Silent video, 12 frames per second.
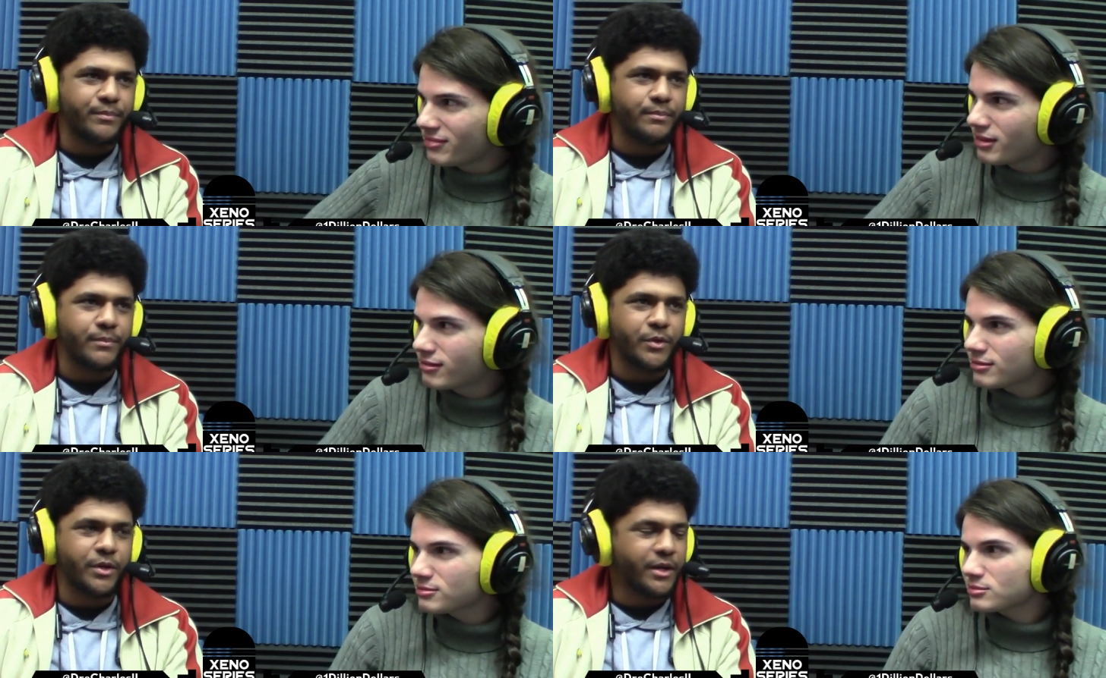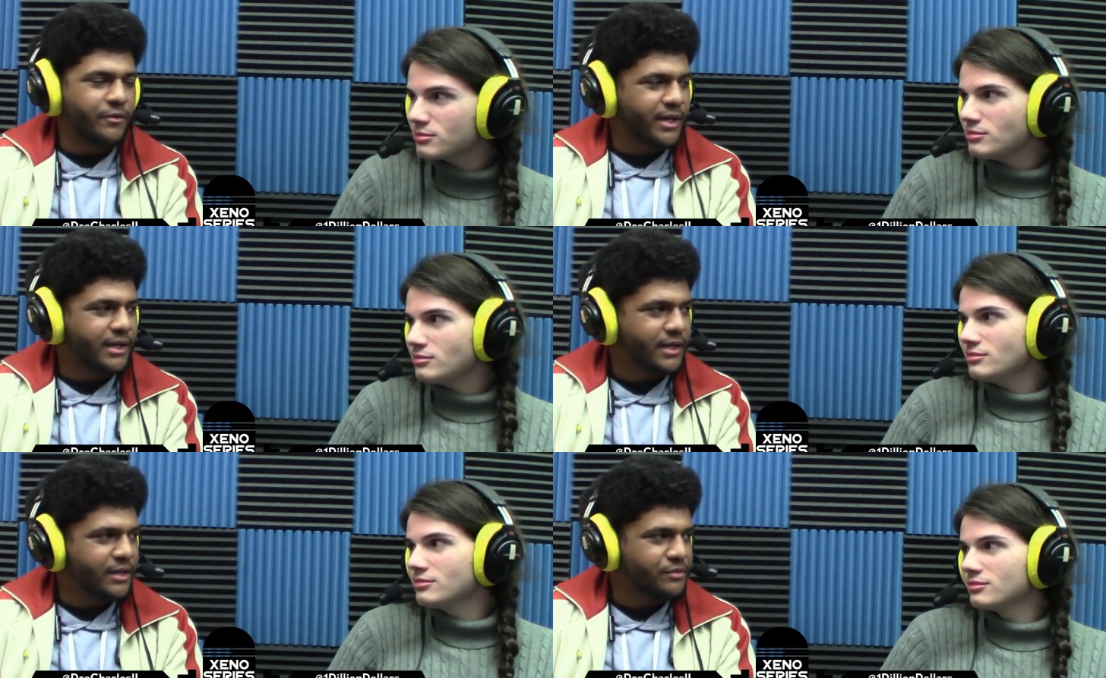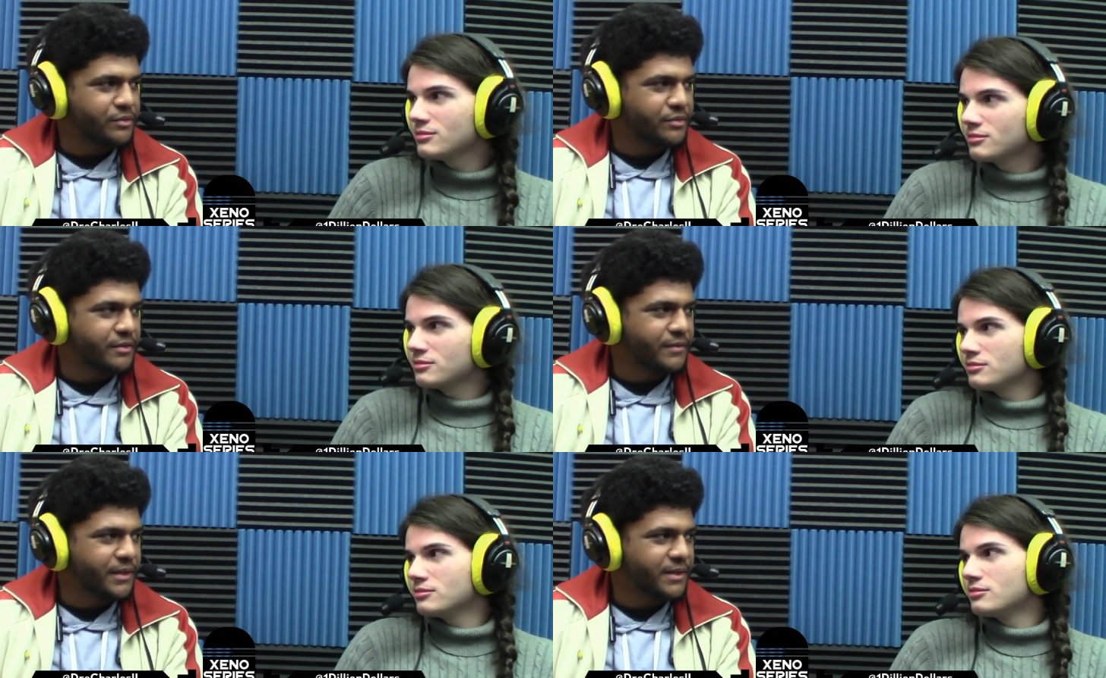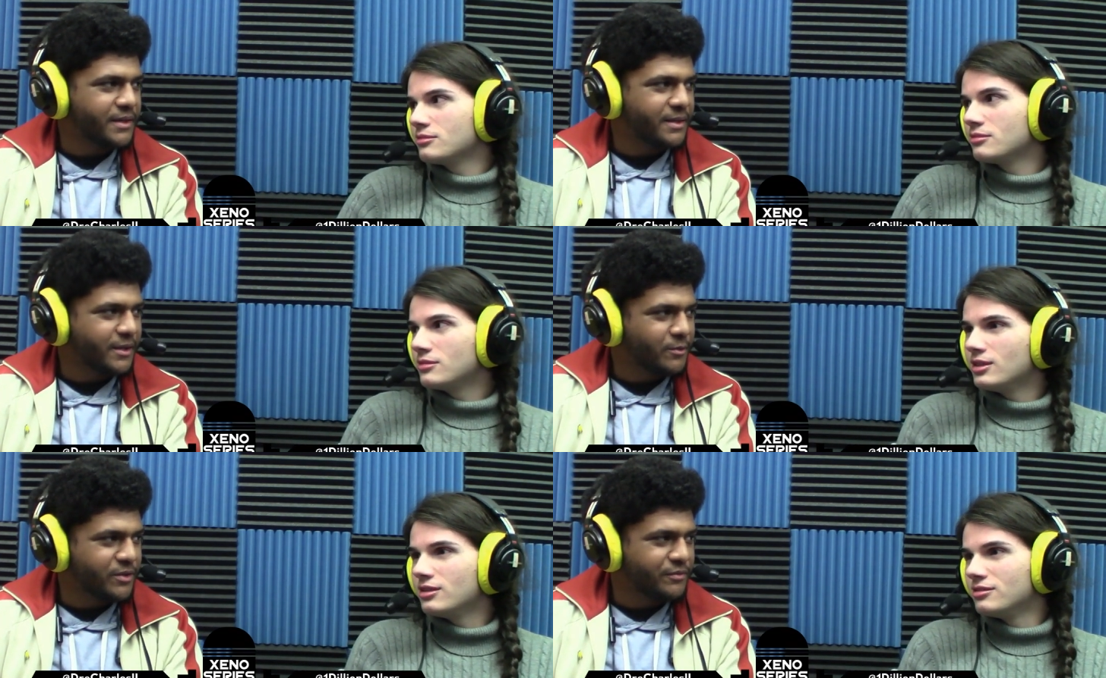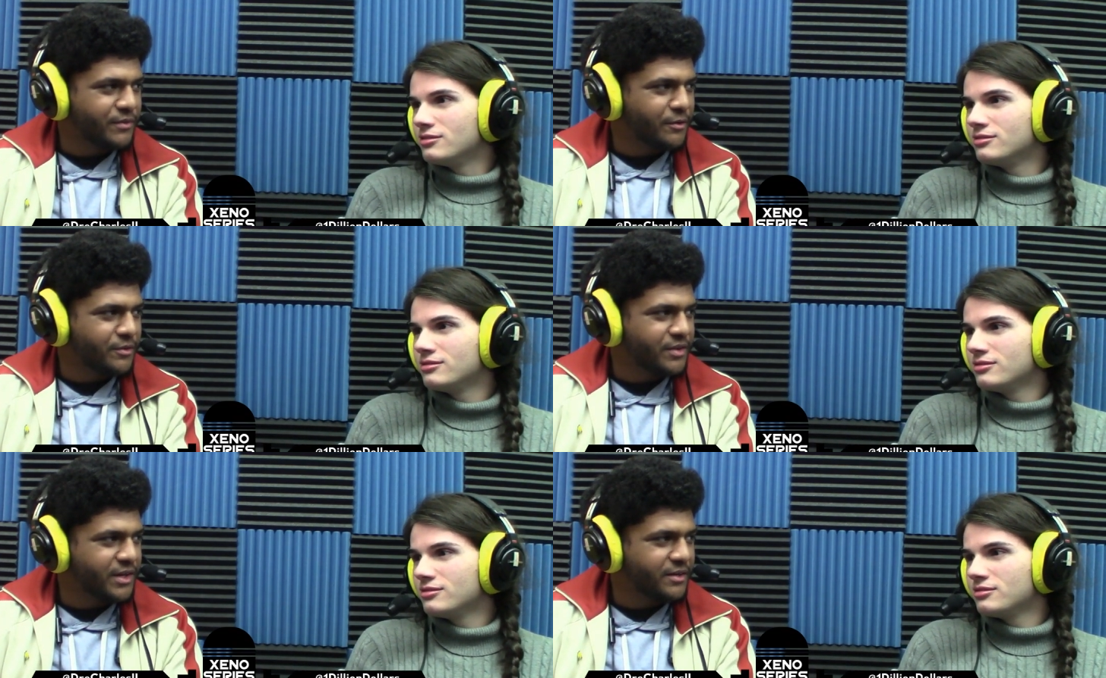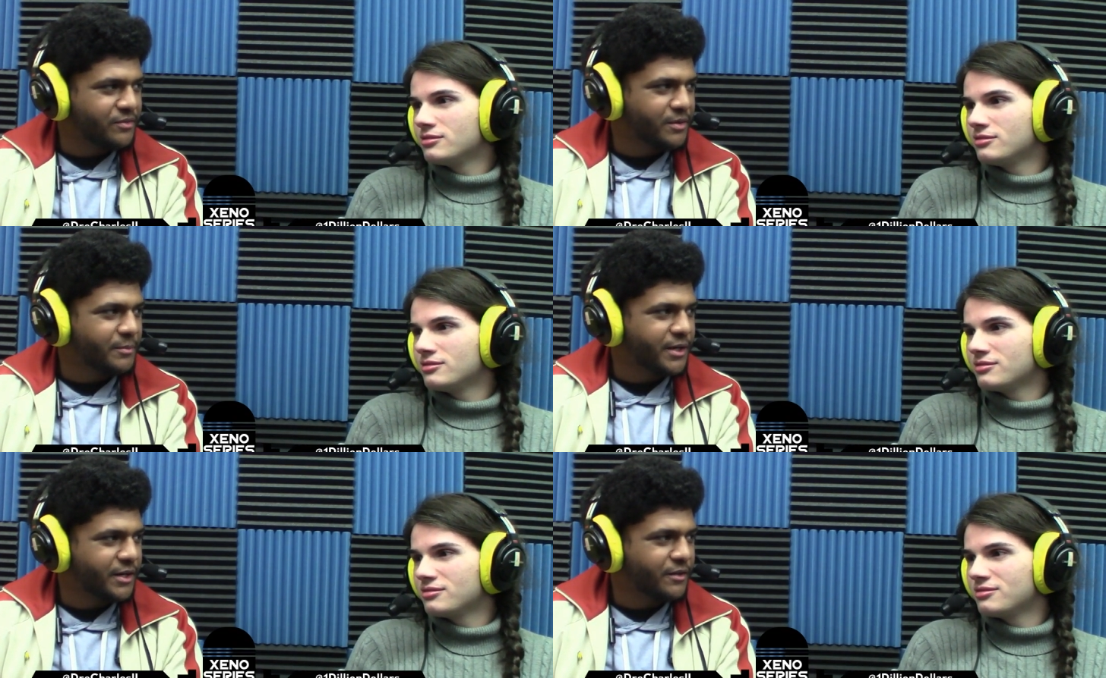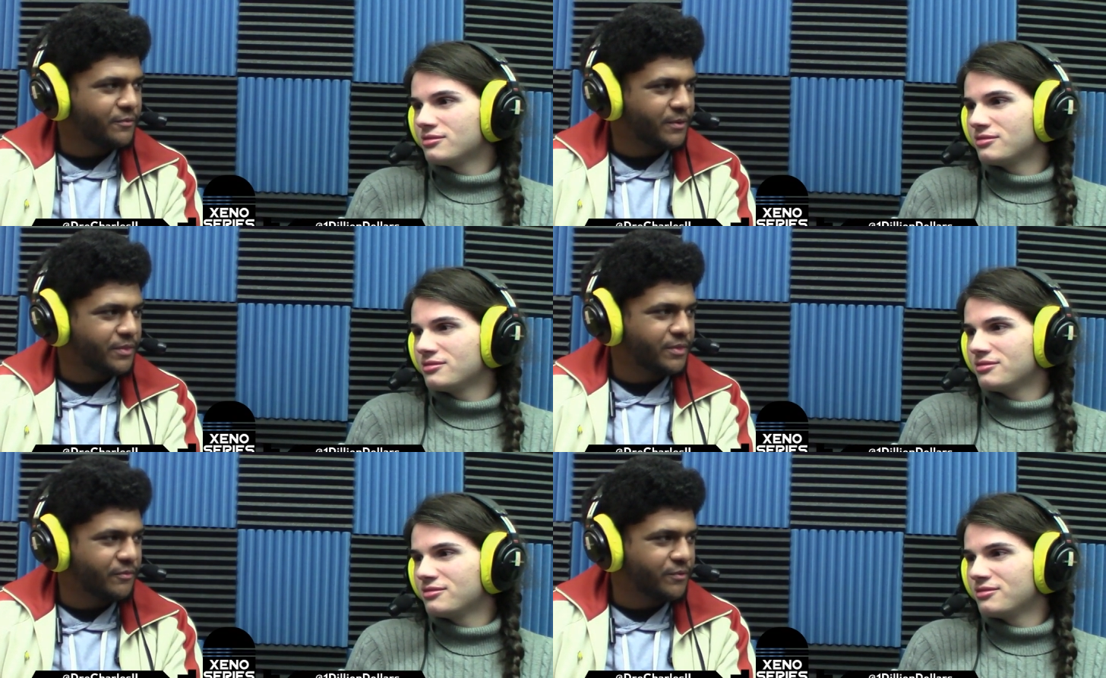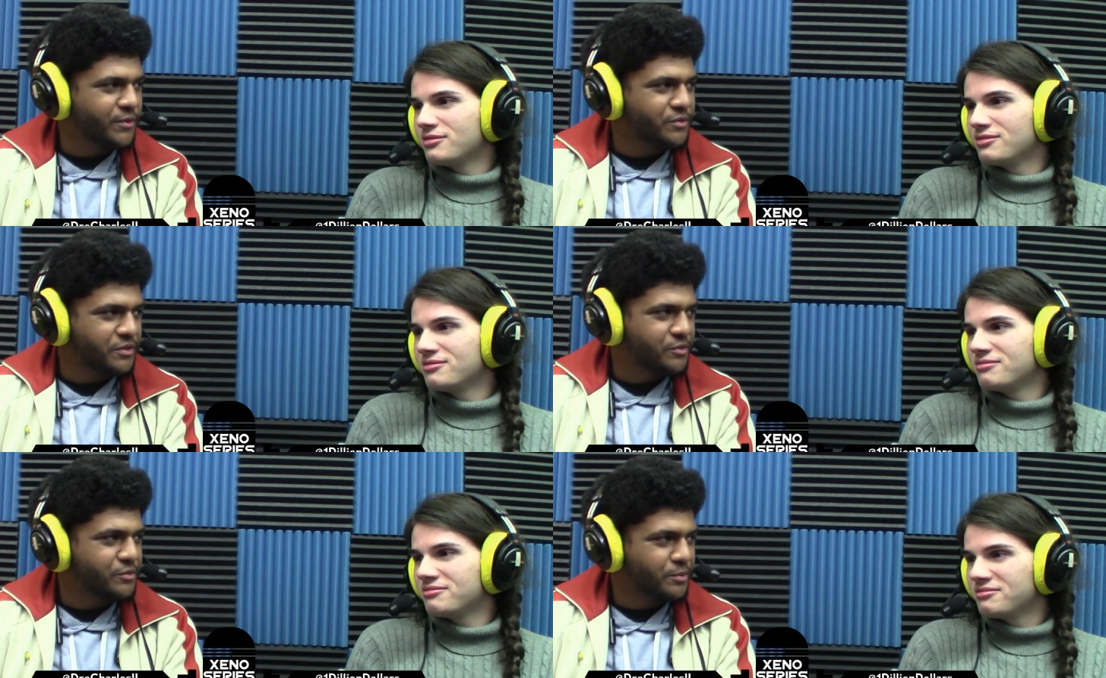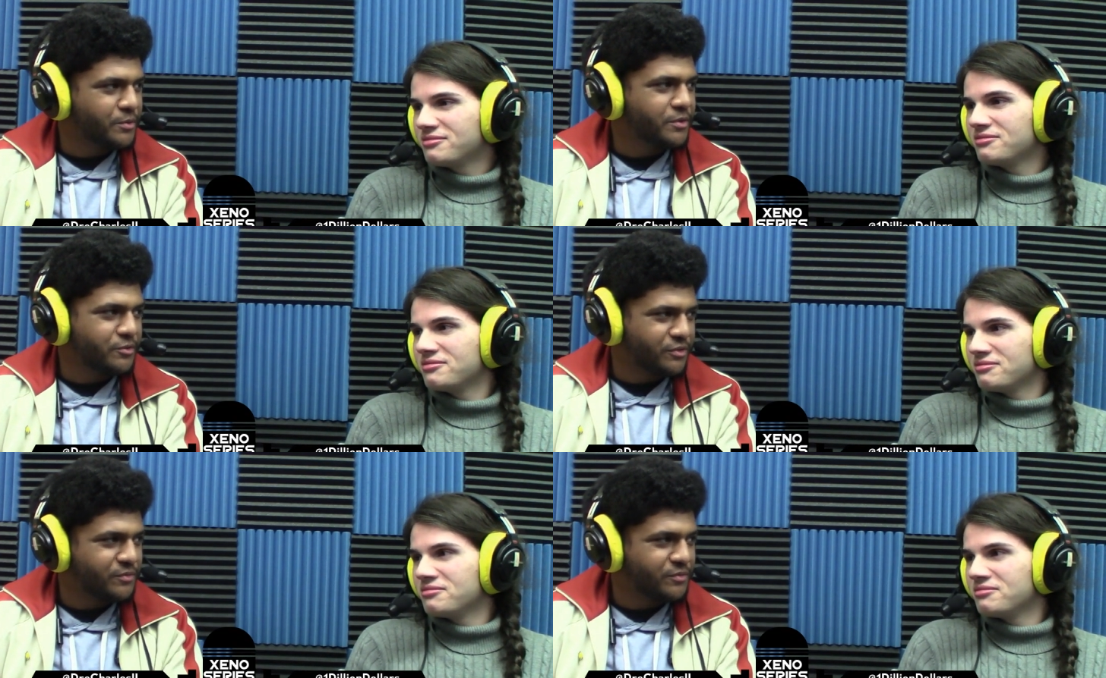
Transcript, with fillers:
Speaker 1: you're good at recognizing stuff like that. Like, once you've irritated someone enough with the footsies tool, you just